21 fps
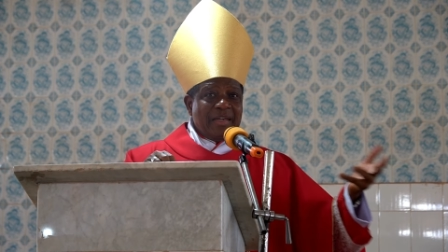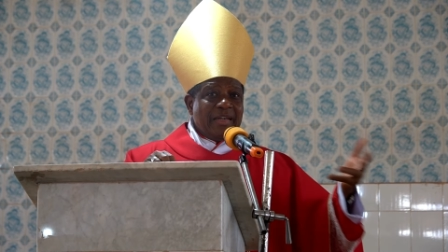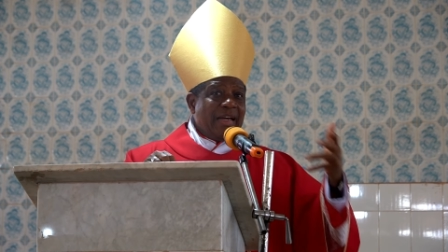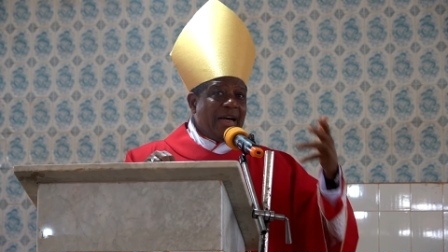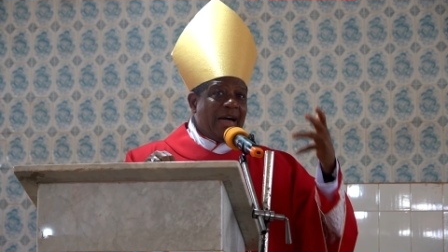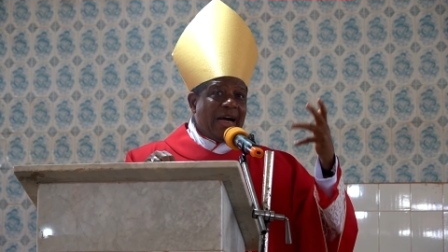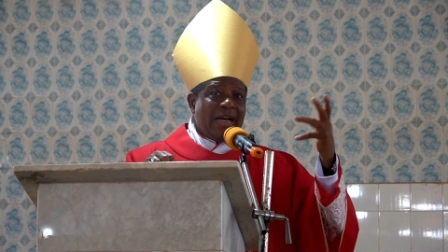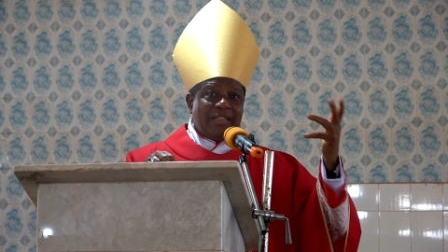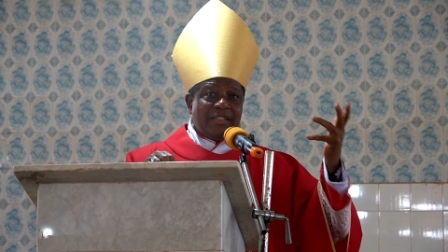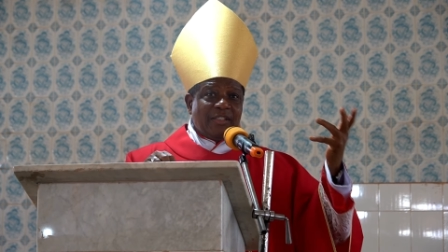in
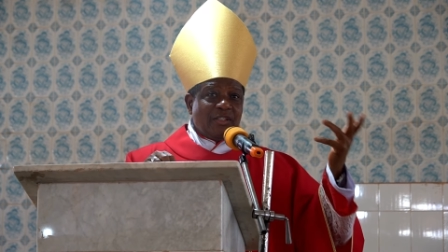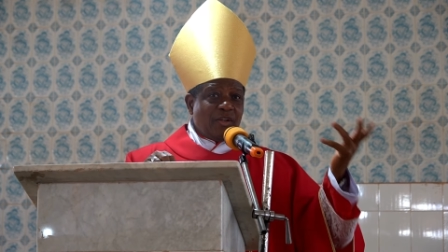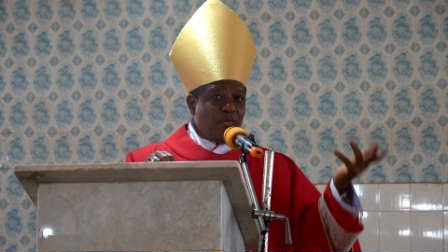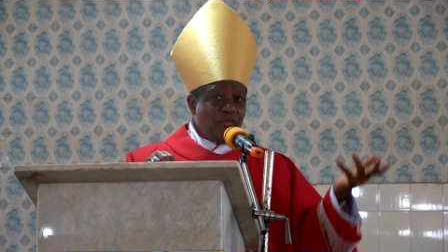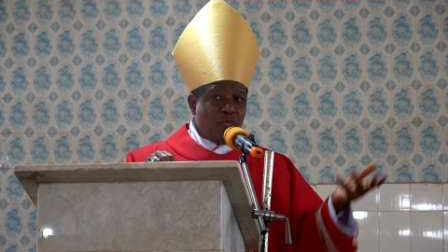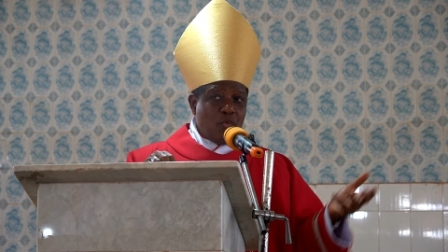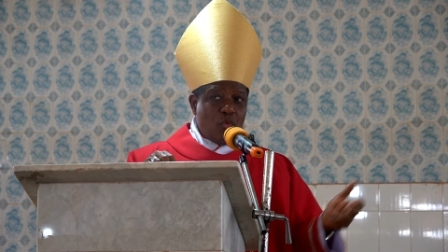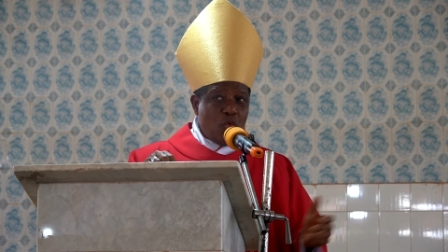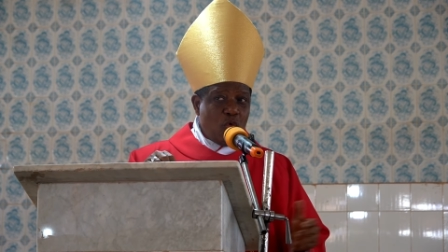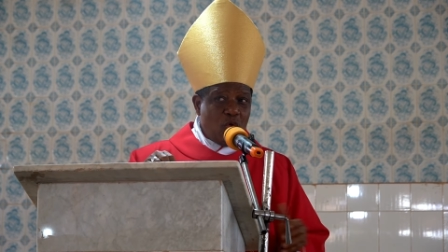the hands
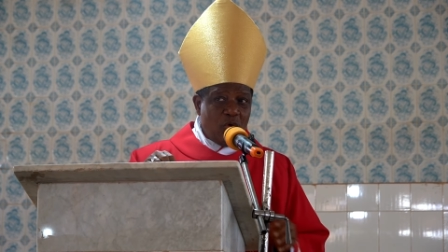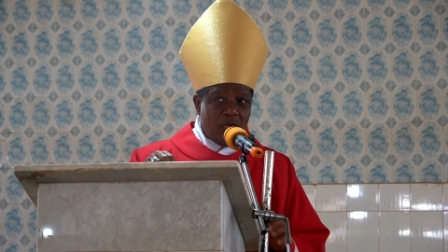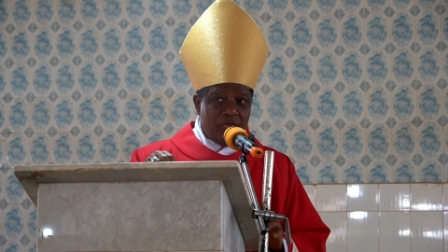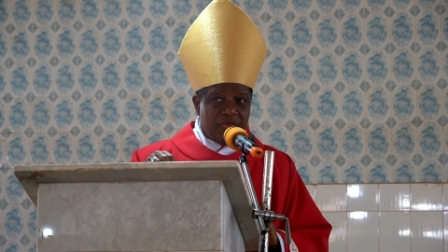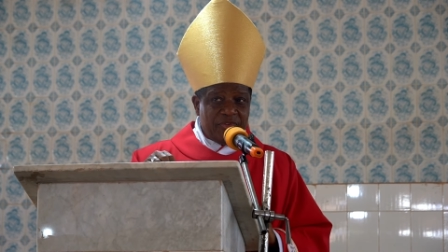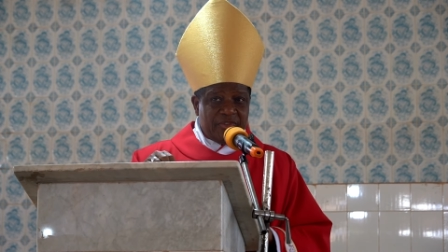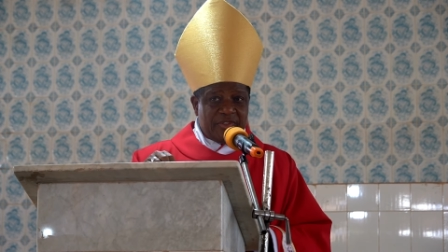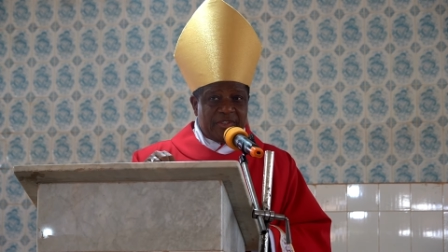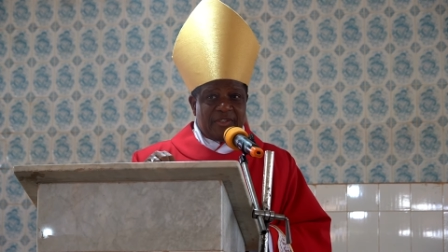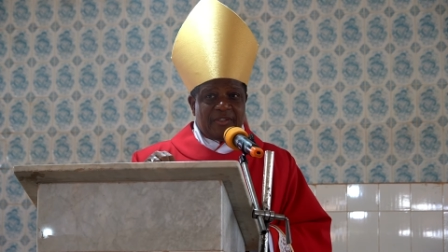of
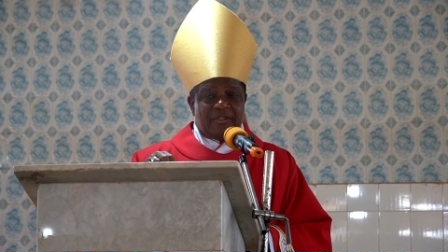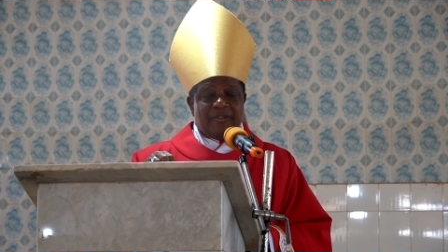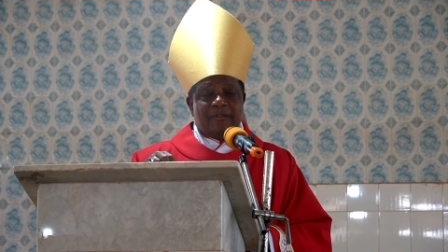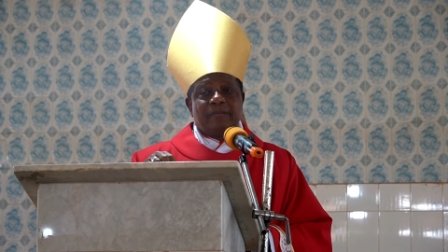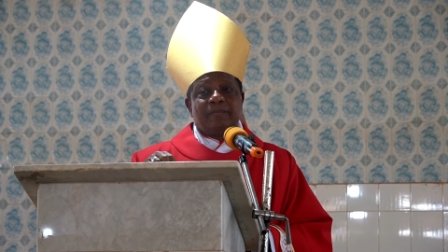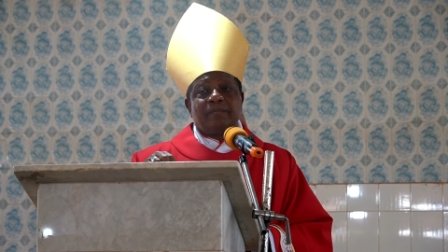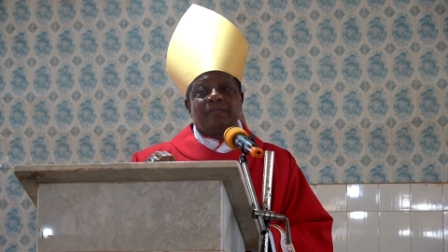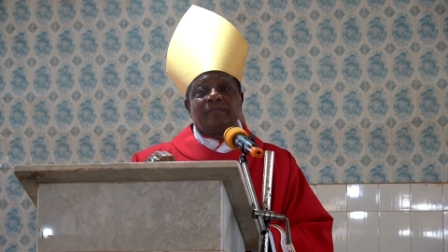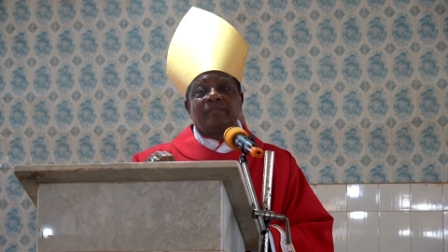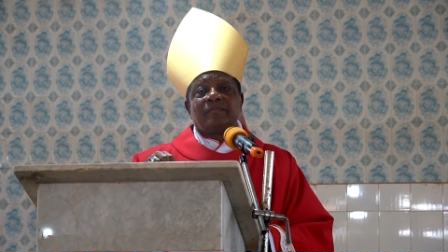
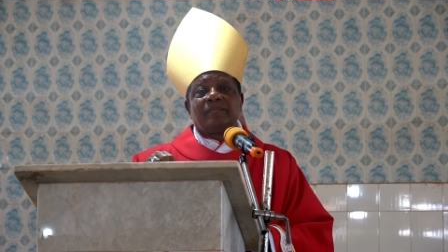wolves.